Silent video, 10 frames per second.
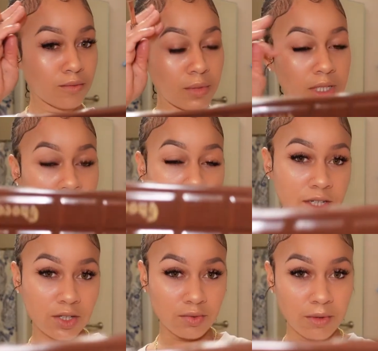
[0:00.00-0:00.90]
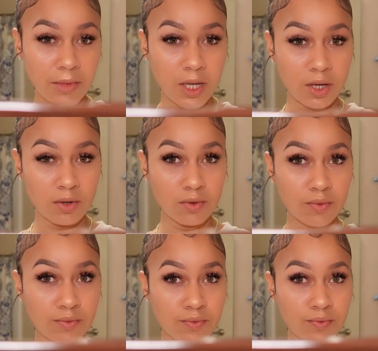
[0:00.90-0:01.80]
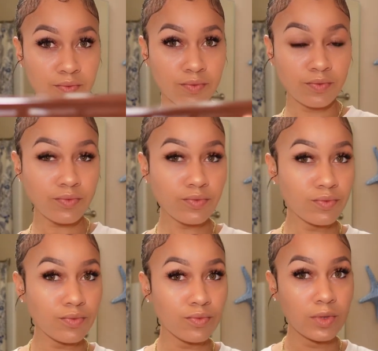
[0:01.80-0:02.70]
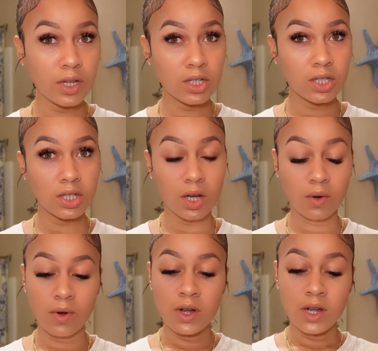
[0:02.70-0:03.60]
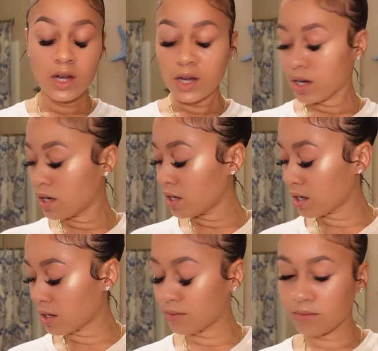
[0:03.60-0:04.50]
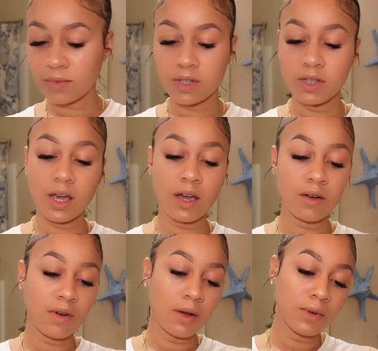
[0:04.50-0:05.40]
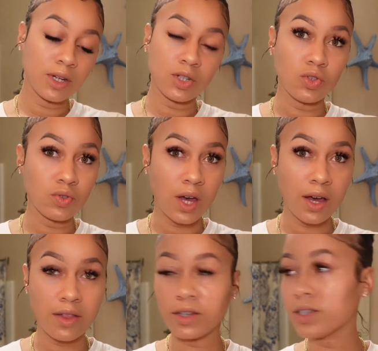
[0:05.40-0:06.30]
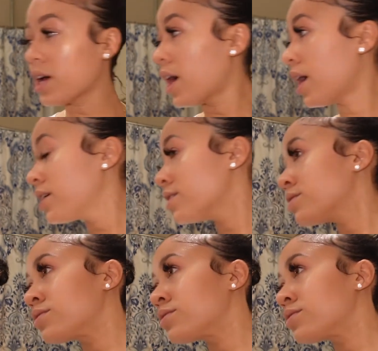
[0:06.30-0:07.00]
But today I just want to be cute. So now I'm gonna do the other side.